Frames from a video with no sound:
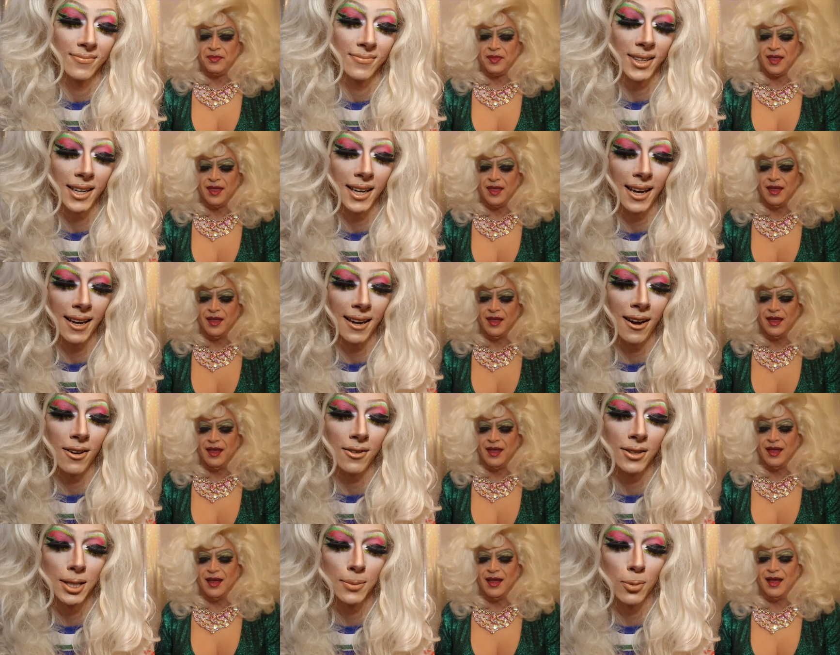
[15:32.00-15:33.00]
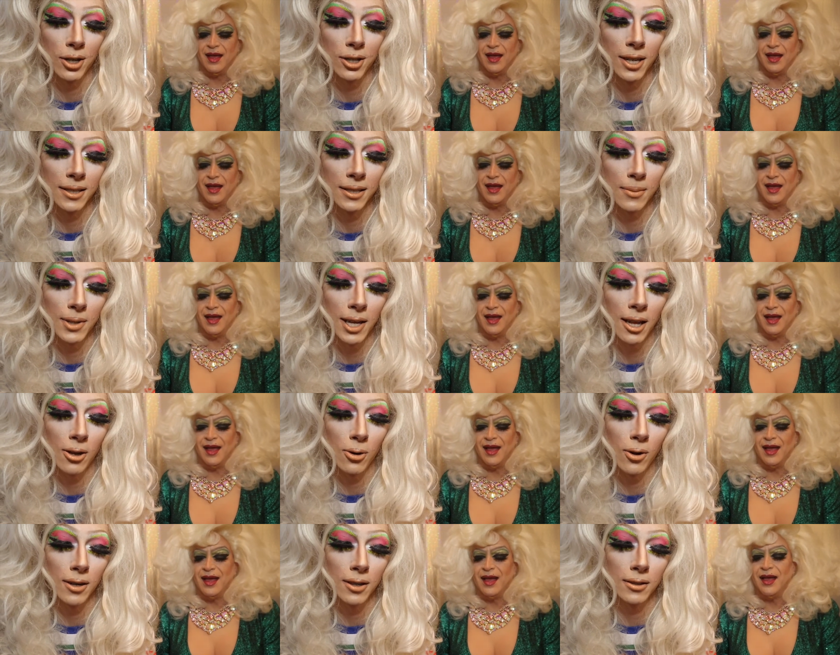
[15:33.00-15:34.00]
Speaker 1: Okay, oh, this brush had some
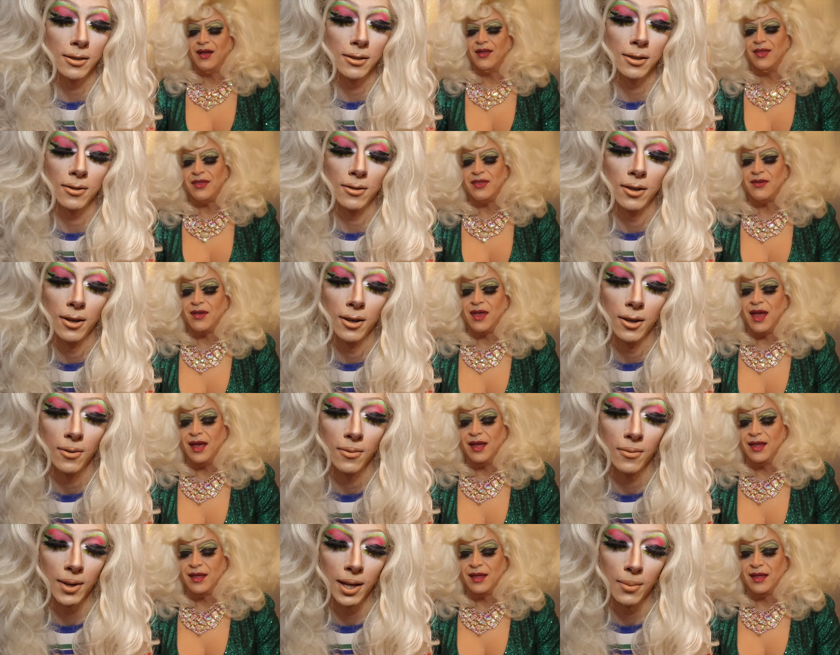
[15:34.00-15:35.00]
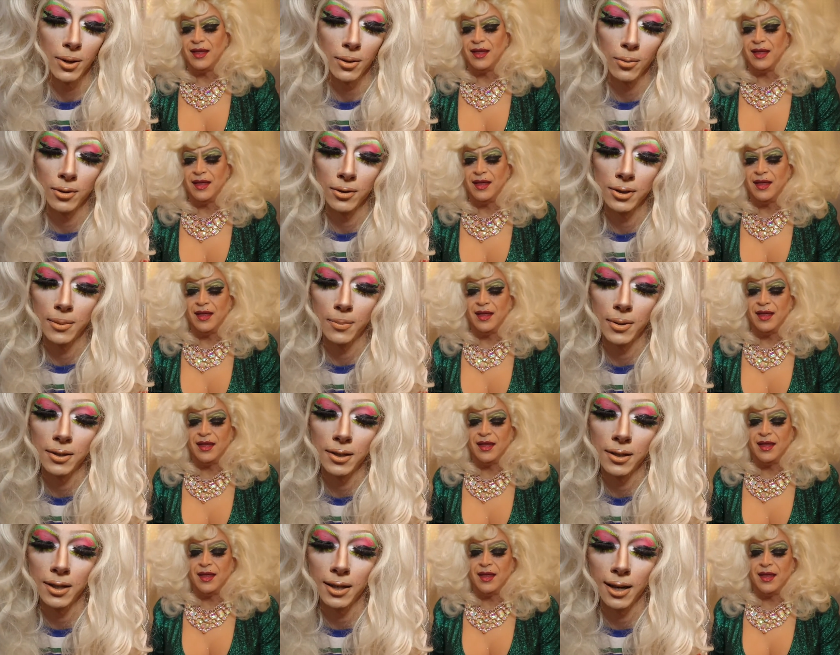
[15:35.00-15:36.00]
yellow on it. So oh, that's okay. Maybe we'll dip
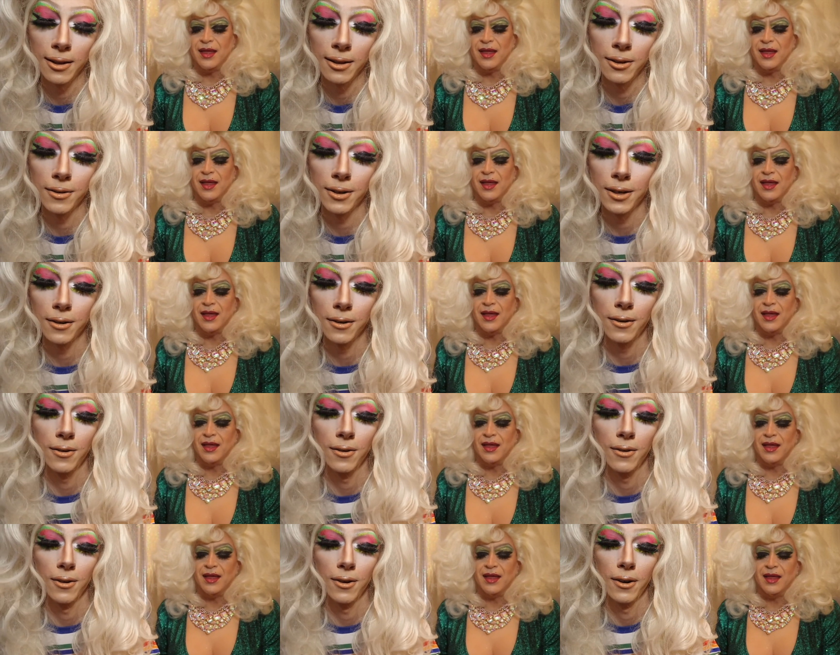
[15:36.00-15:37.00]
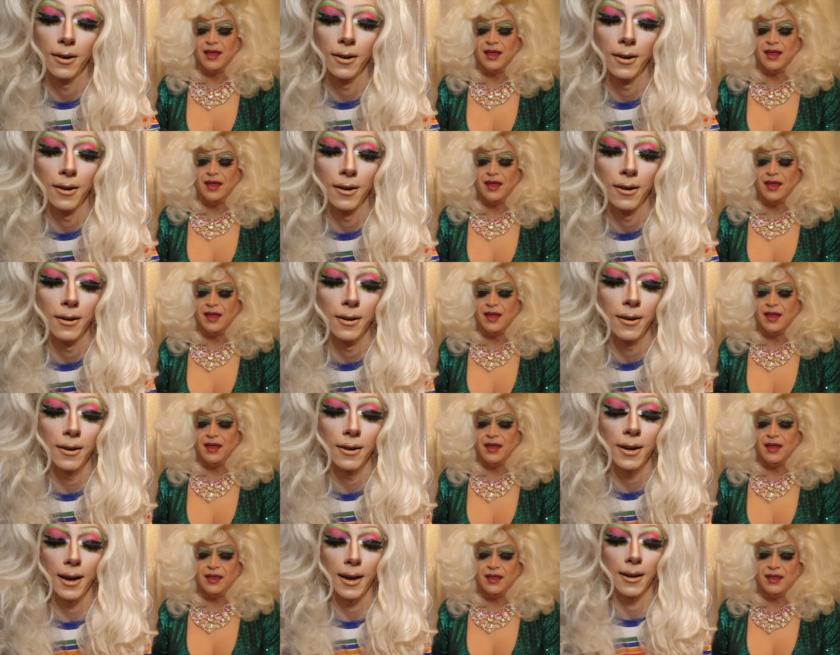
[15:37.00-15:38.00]
into the yellow then.
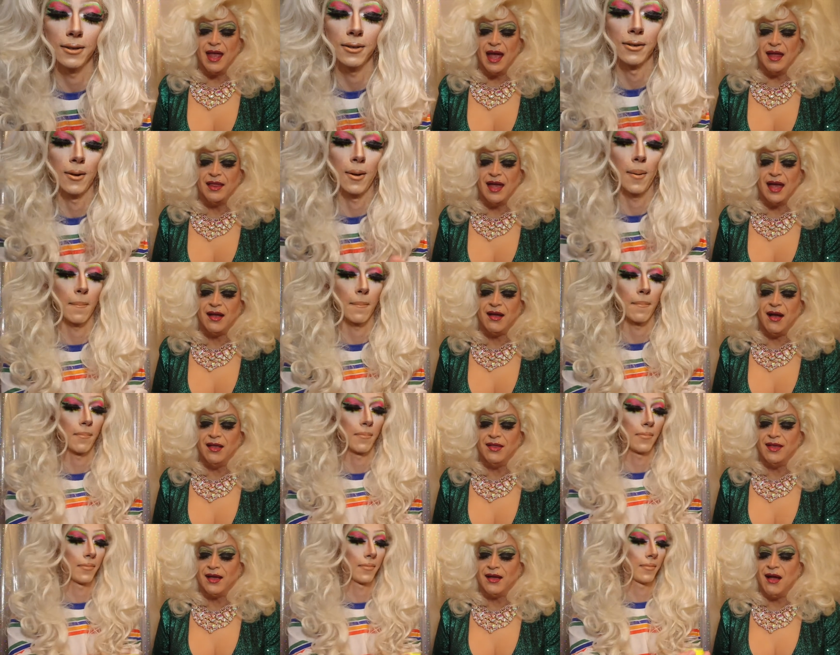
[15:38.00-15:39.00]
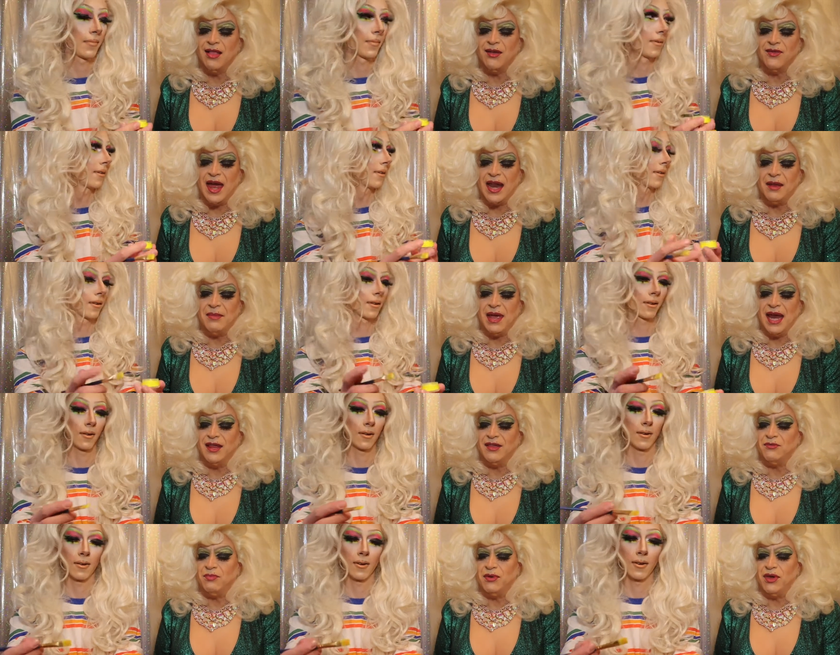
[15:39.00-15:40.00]
Speaker 2: Okay. That that co the color that it made
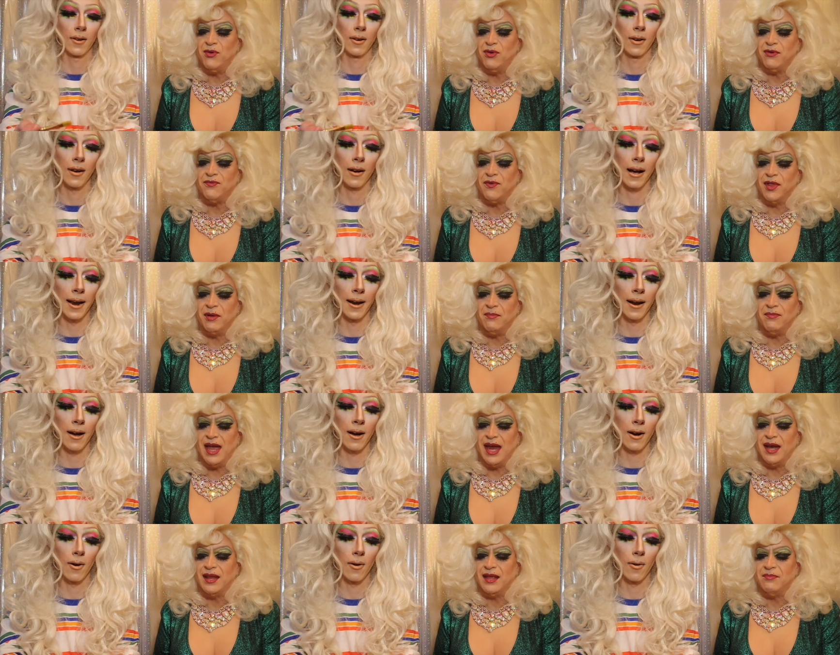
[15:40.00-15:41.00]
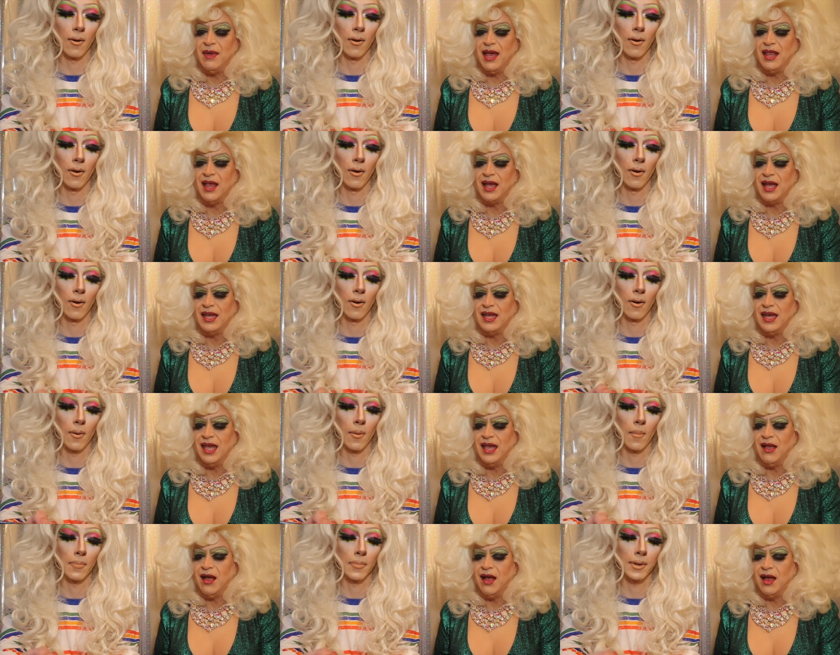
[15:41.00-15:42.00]
is beautiful. It know. Made, it made like a
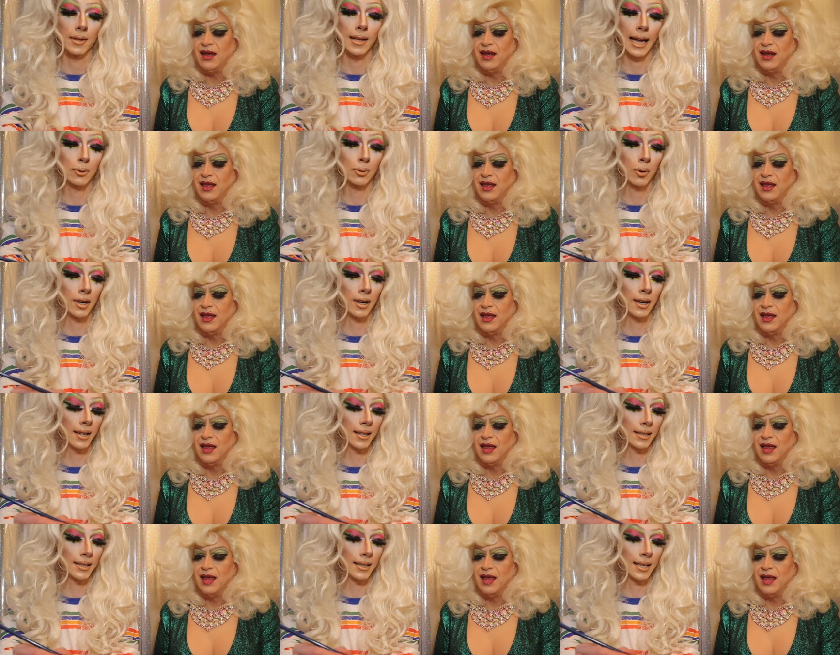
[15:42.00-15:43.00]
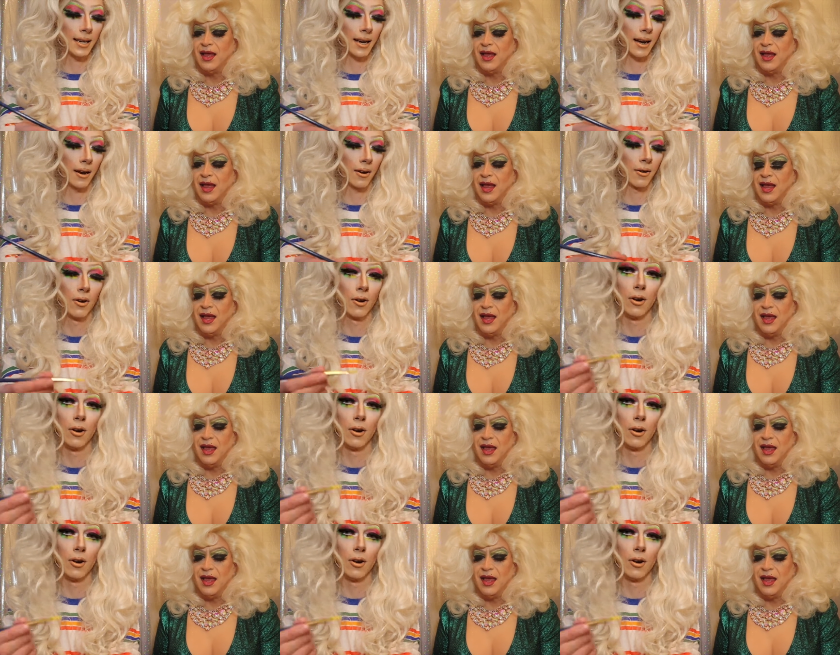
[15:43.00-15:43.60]
neon. That's what it is, neon.